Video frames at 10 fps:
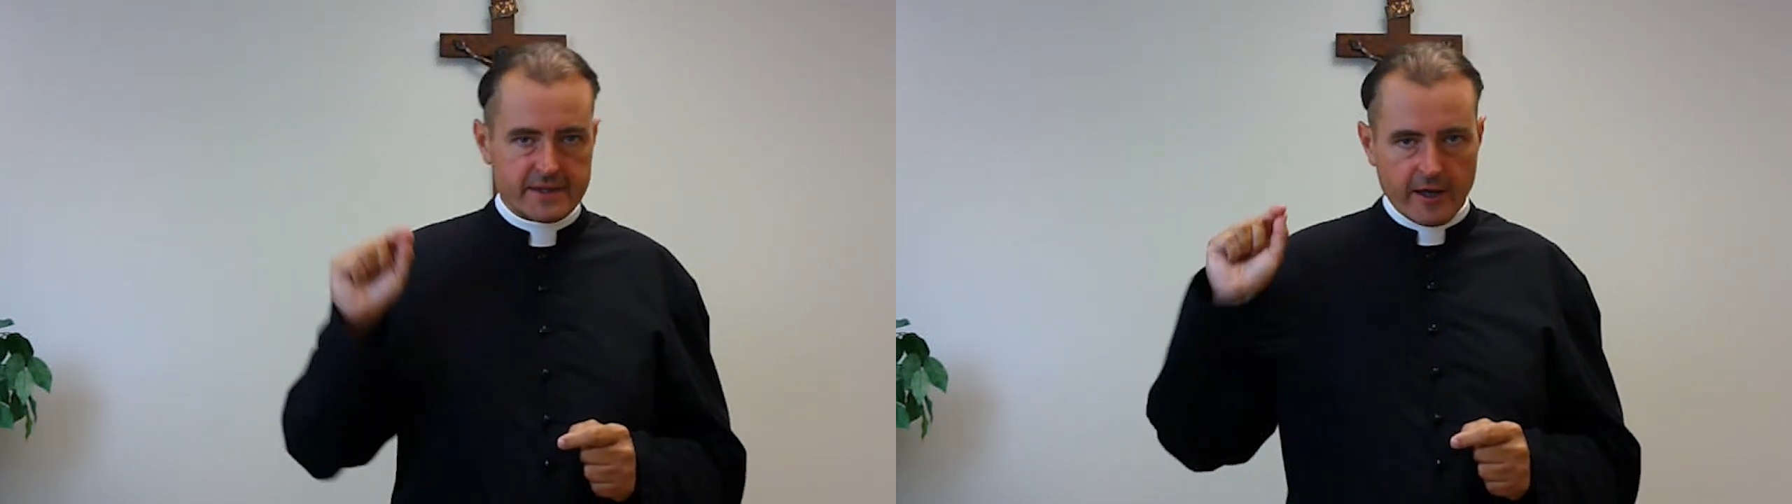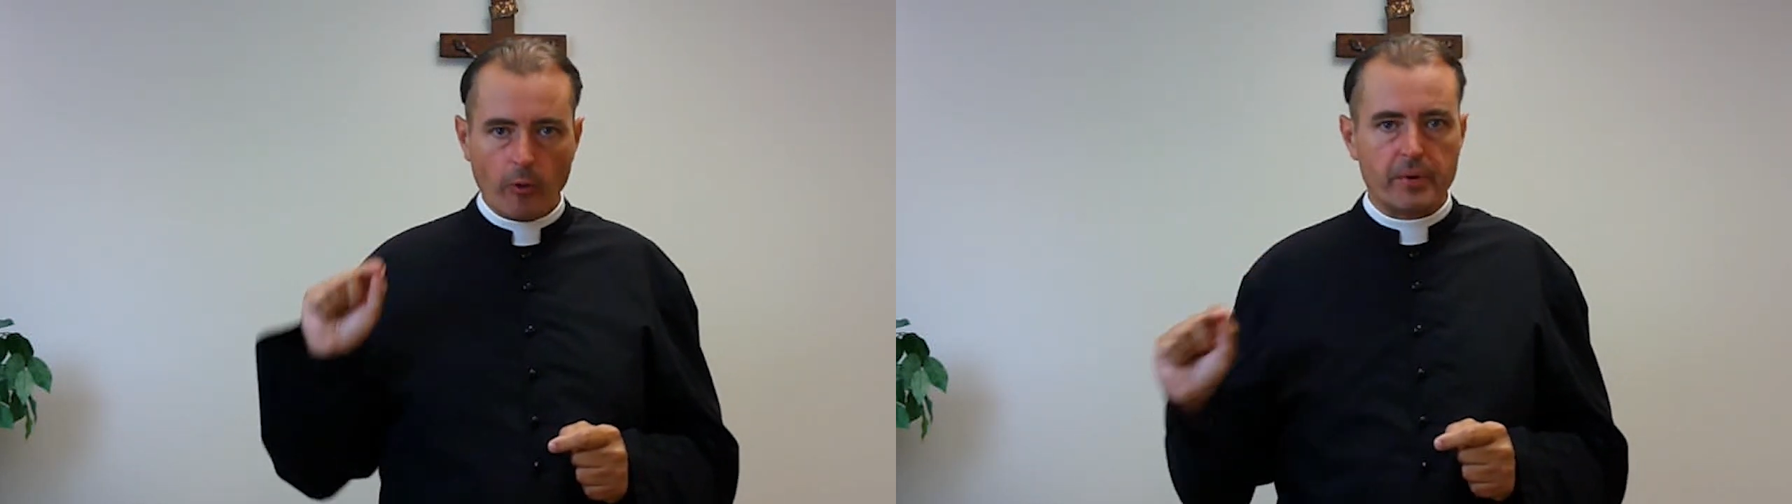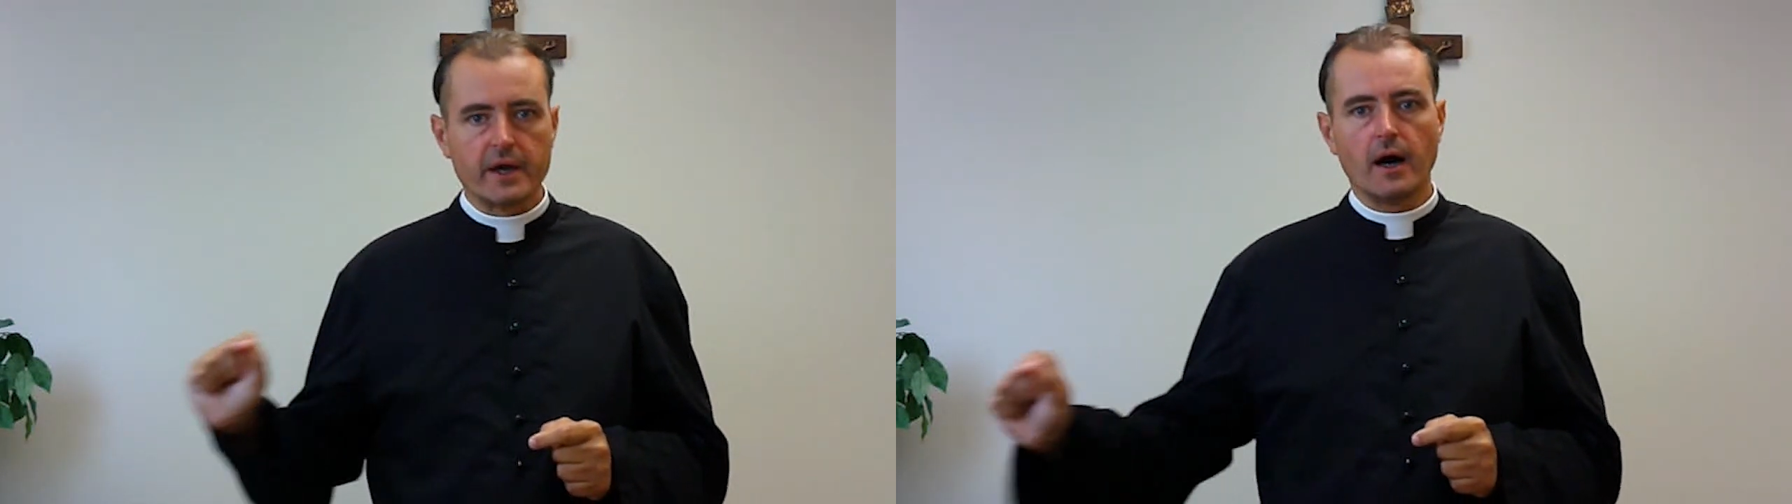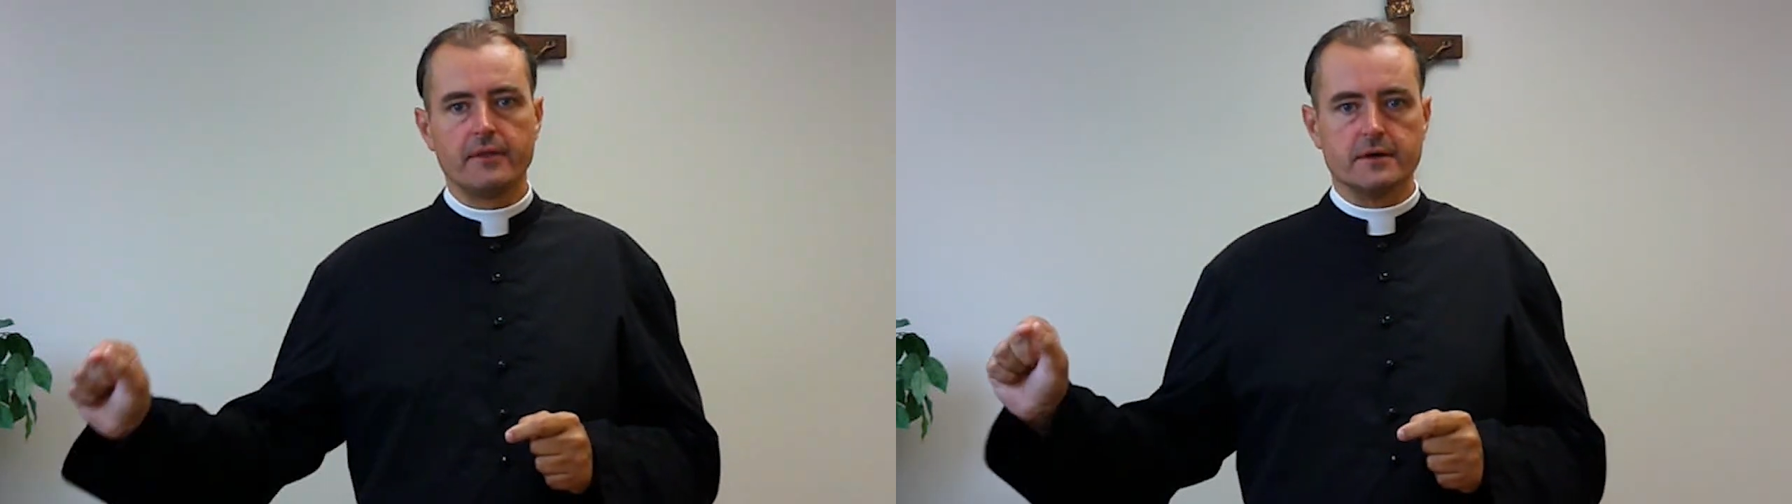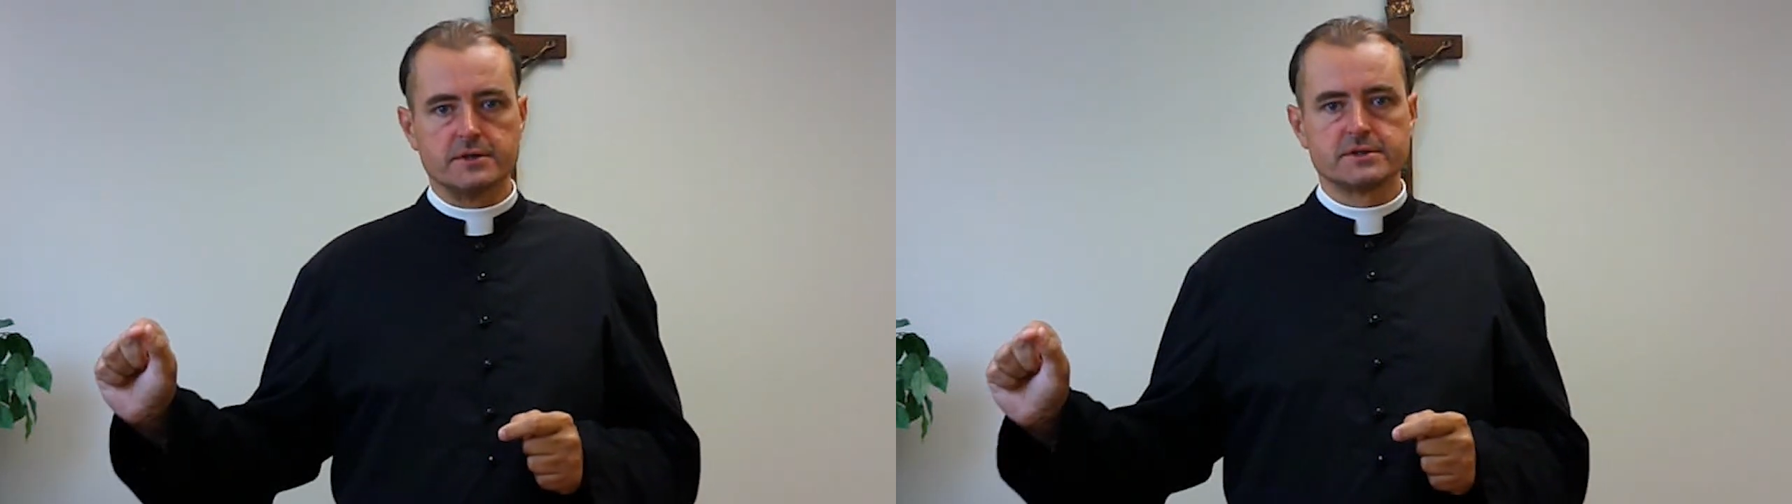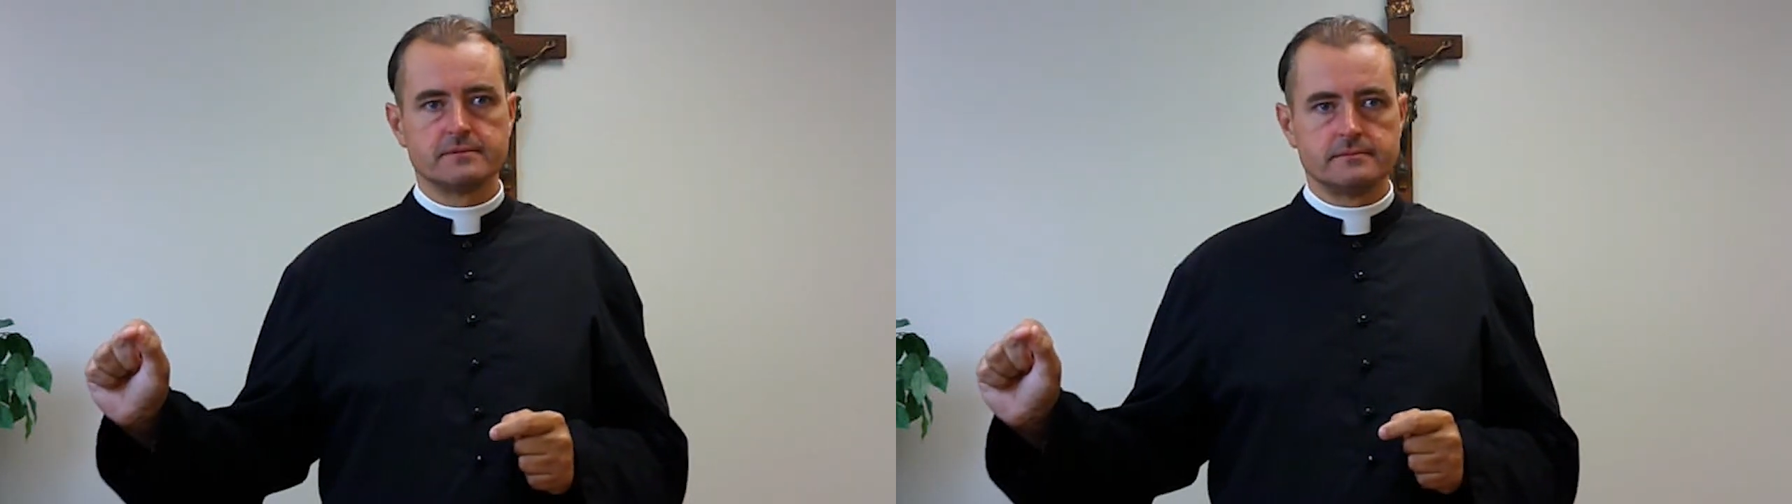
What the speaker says: helping others.